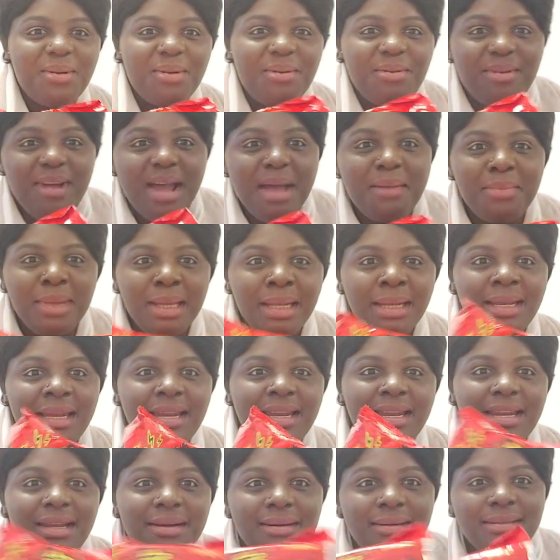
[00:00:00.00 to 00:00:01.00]
ramen
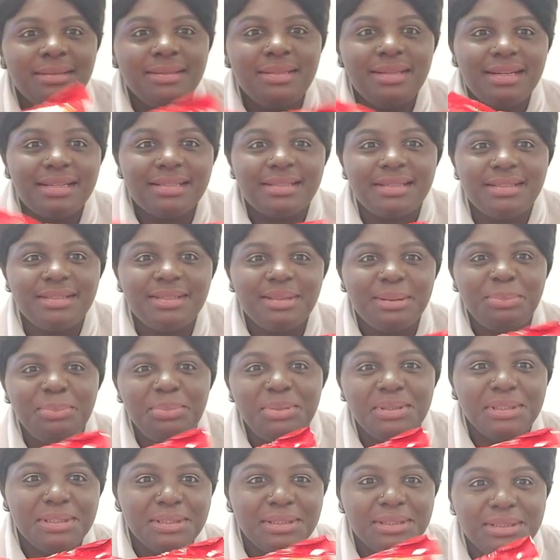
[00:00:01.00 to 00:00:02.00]
noodles in the
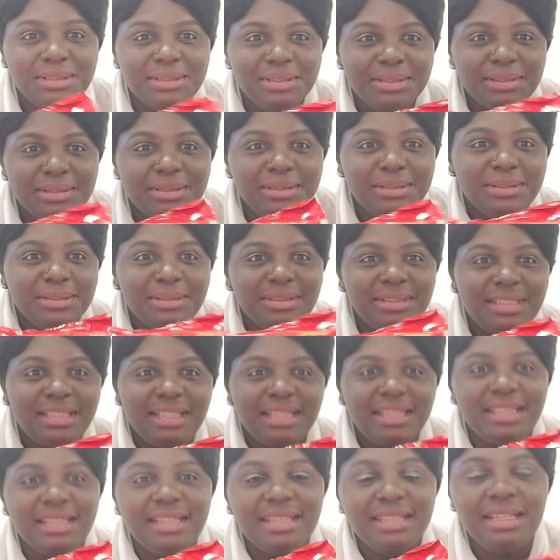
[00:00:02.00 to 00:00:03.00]

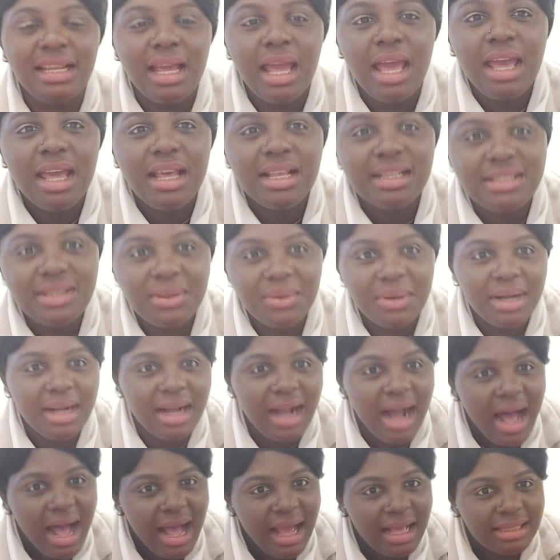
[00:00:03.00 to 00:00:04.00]
building. So
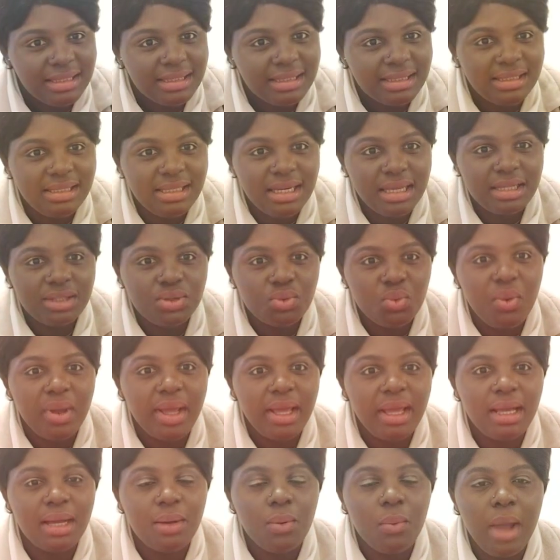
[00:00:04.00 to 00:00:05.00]
guys, this
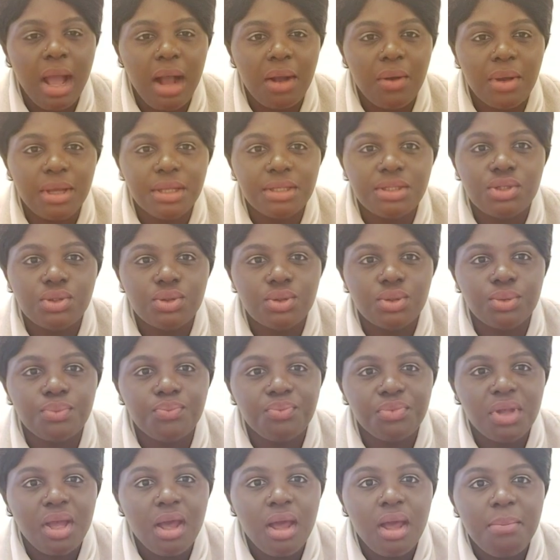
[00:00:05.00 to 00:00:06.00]
week we are going to
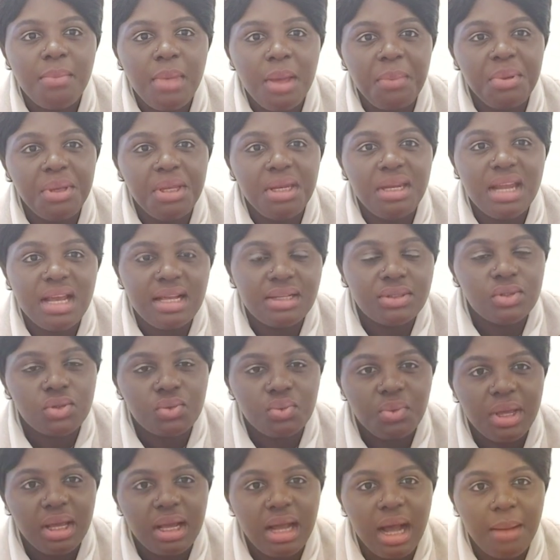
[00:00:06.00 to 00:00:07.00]
Maybe next
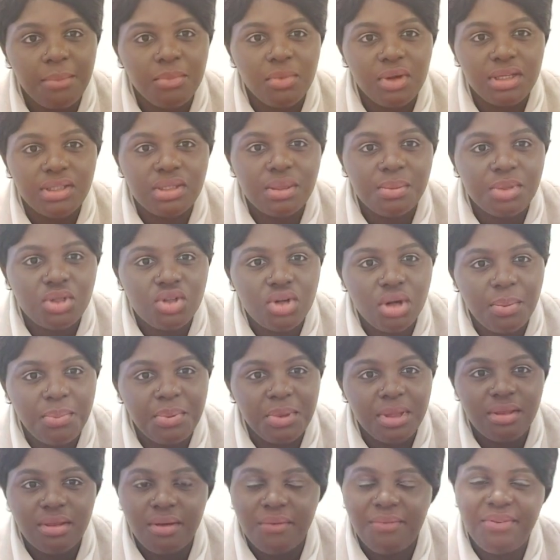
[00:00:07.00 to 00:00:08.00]
week I'm going to be
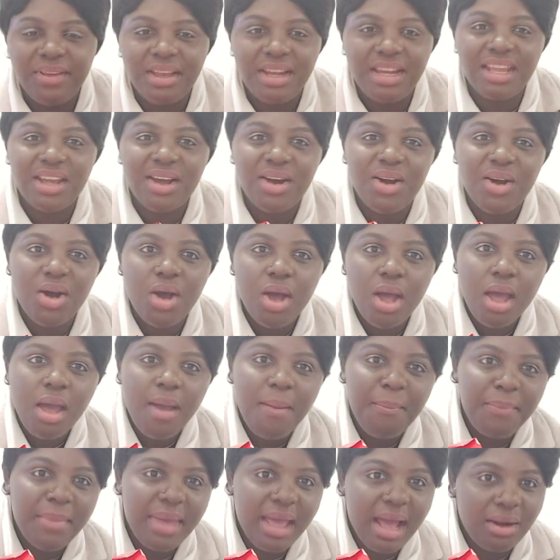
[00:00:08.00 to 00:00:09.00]
dropping the video.
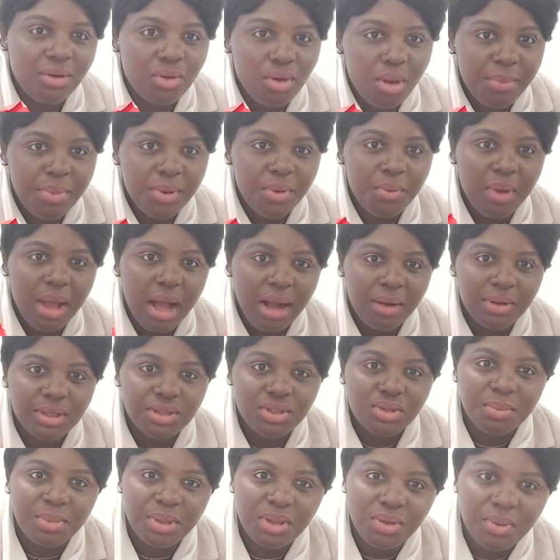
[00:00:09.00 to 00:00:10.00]
Me and Hobby, we are
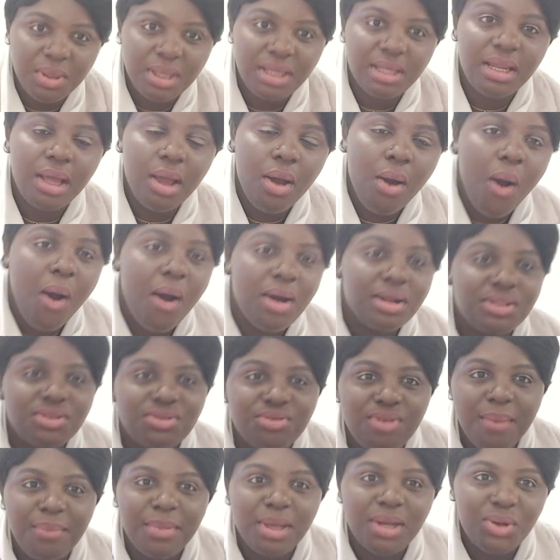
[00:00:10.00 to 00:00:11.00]
going to be doing the hot
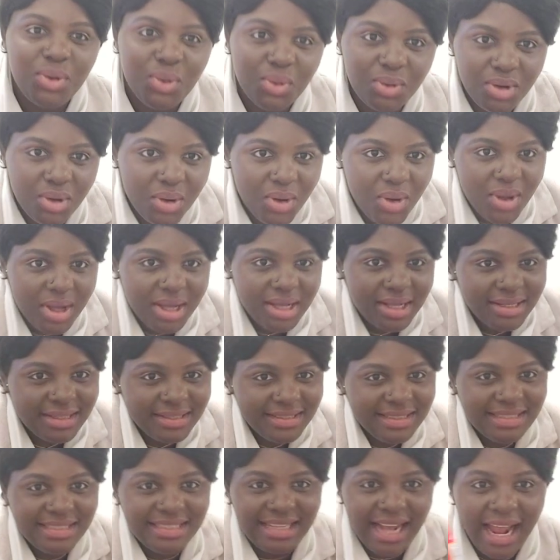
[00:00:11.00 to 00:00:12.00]
ramen noodle
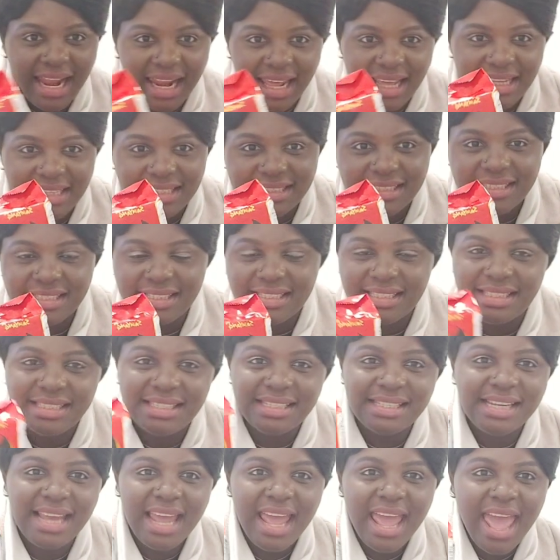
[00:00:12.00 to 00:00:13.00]
challenge.
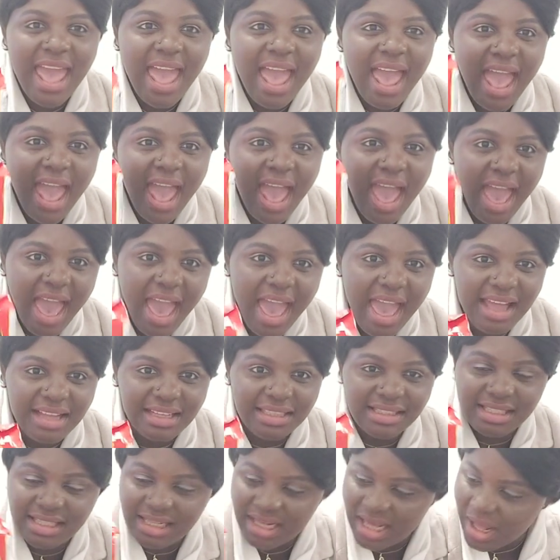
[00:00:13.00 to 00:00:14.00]

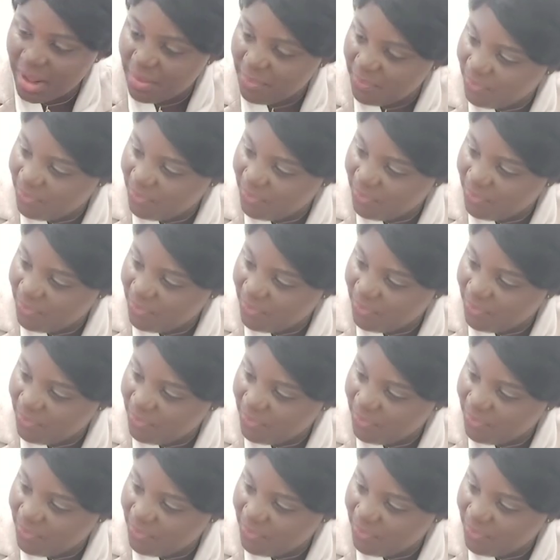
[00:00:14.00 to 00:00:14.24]
And